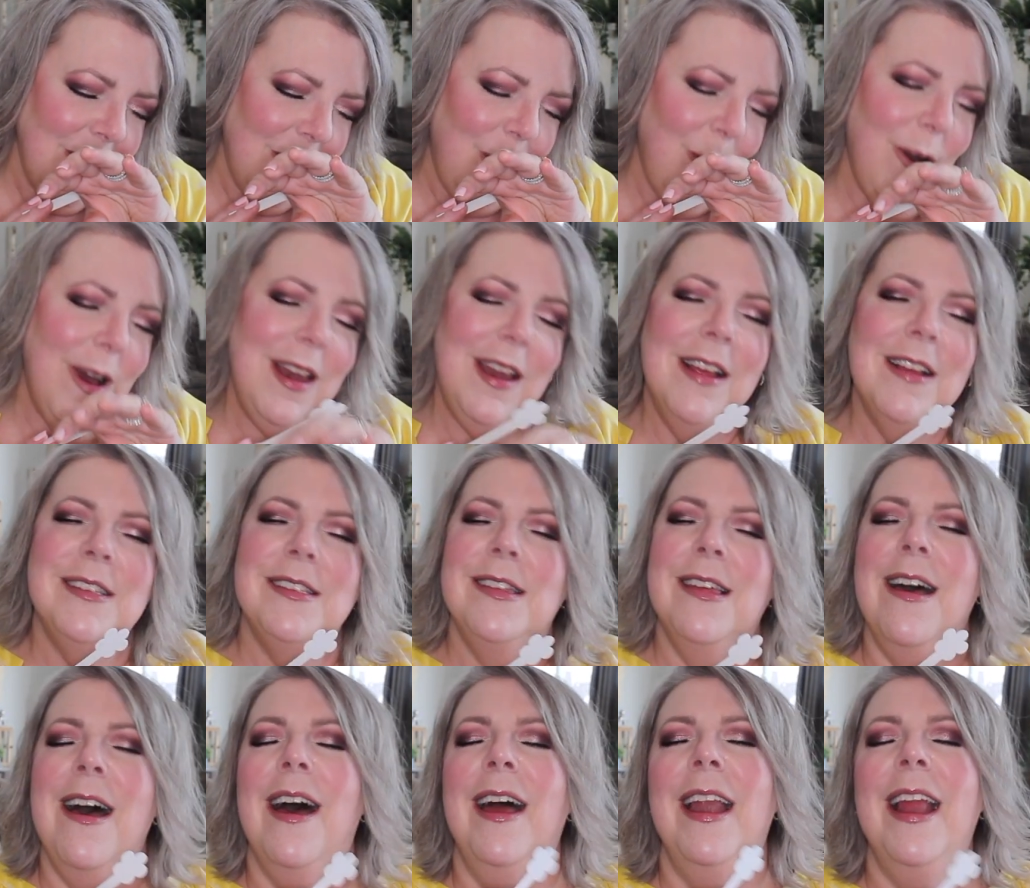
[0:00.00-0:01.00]
What is
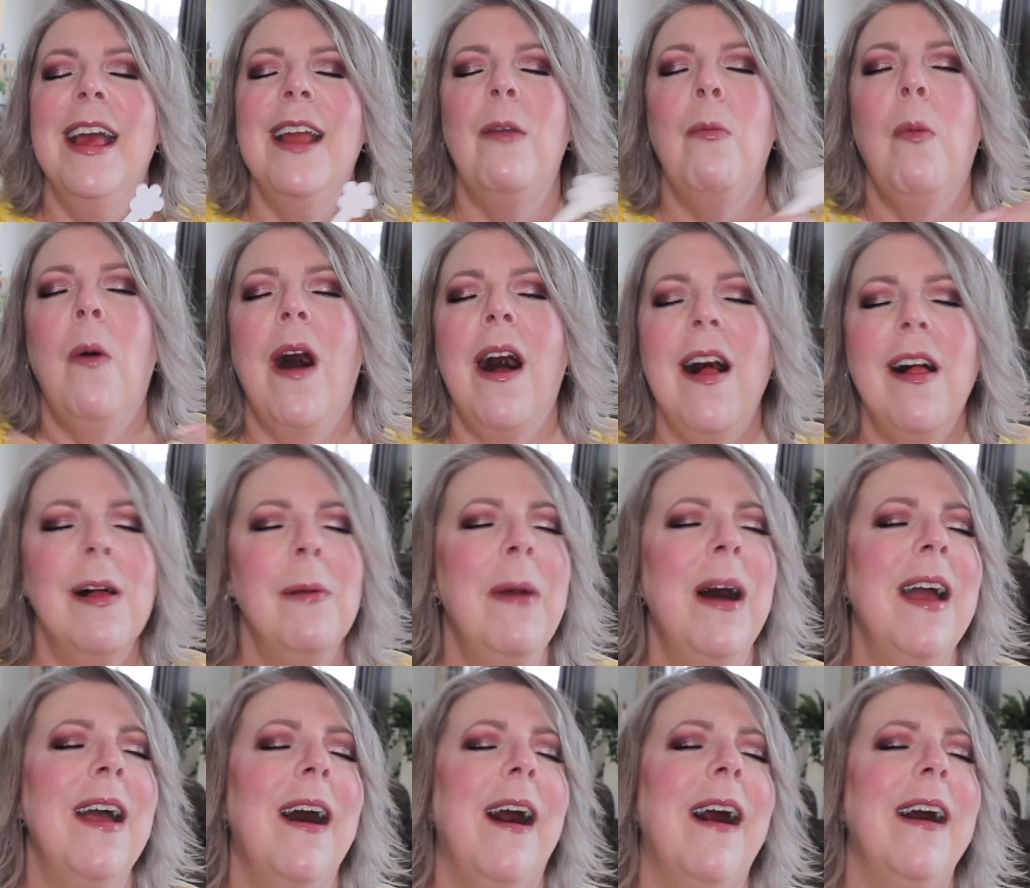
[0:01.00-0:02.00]
that? And while
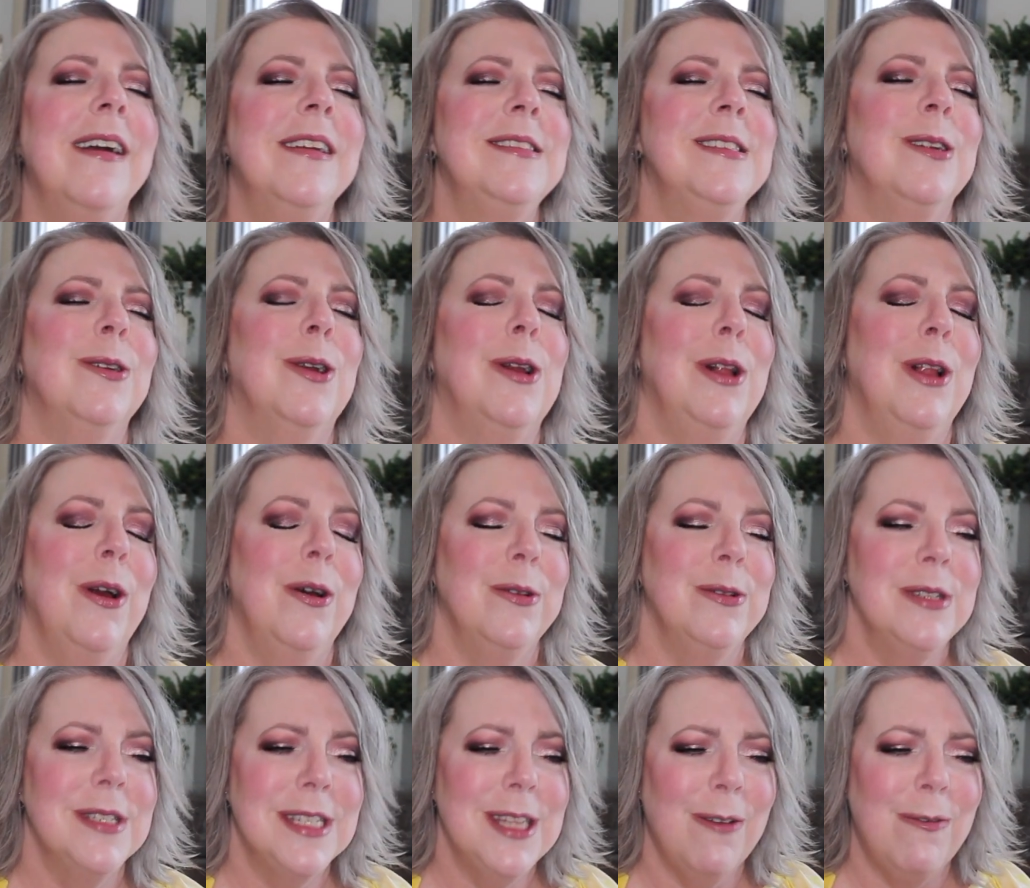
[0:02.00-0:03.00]
my eyes are
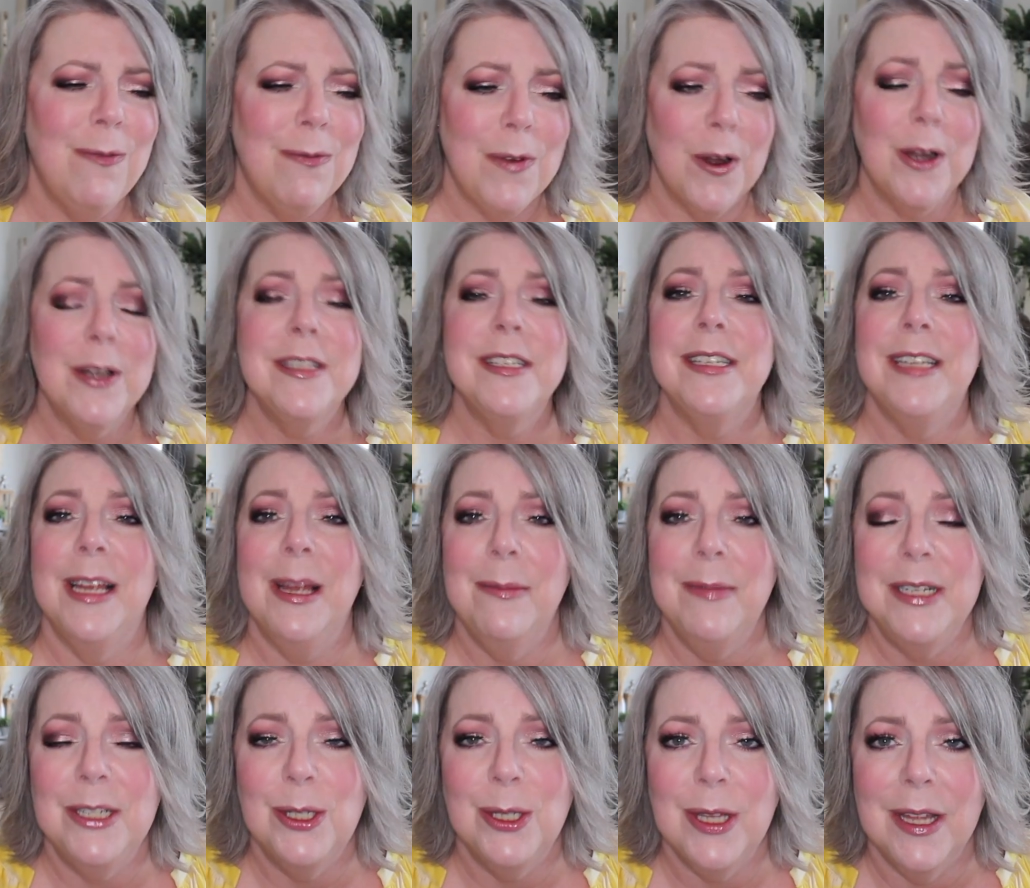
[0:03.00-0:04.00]
closed, the first
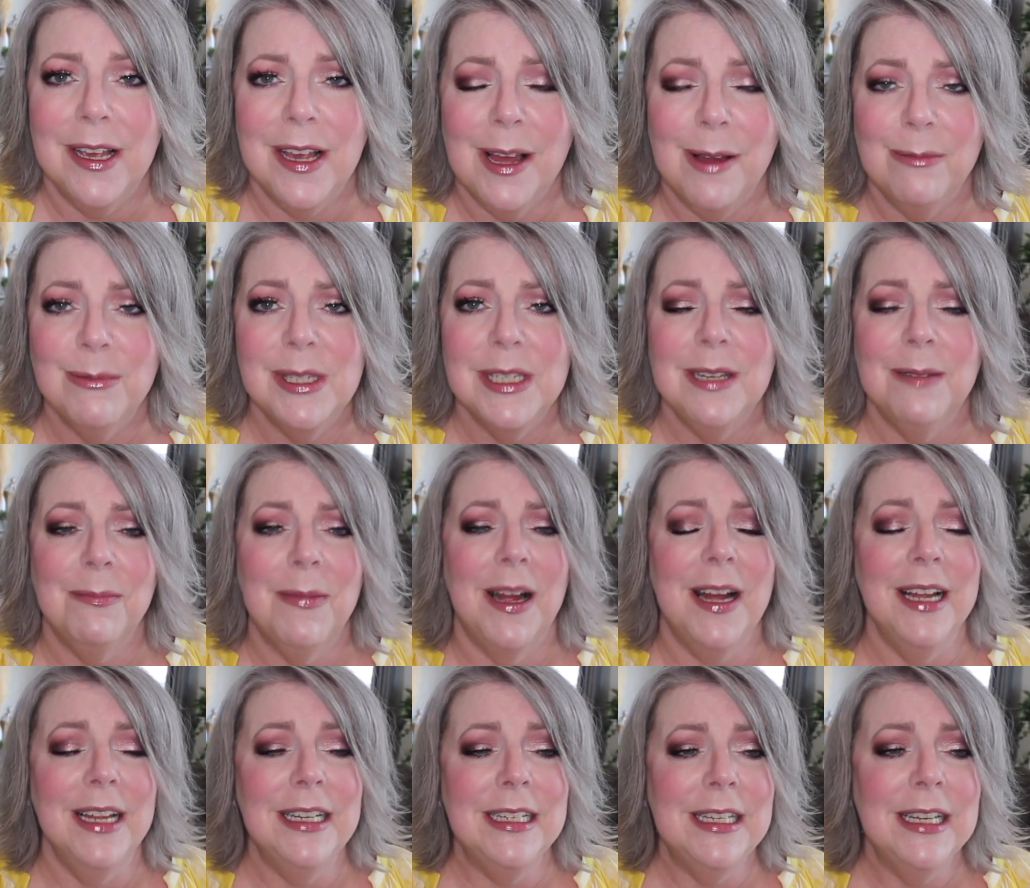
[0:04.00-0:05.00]
image that comes to
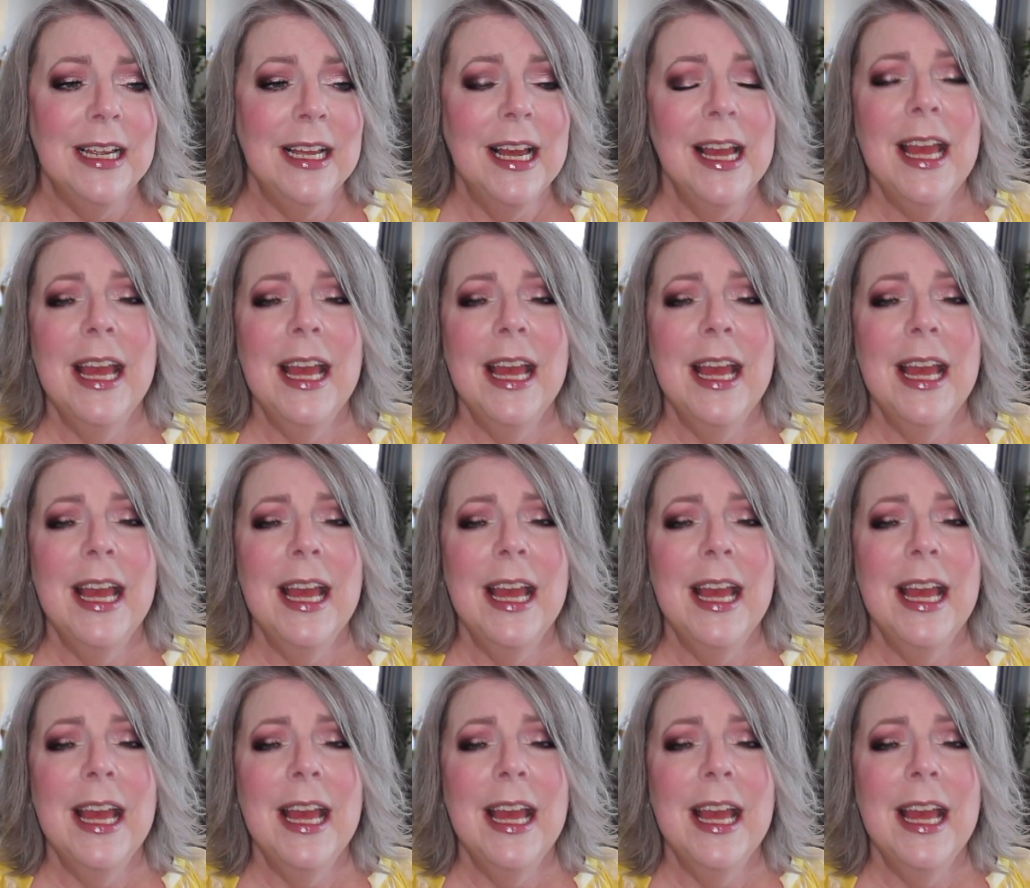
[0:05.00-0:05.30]
mind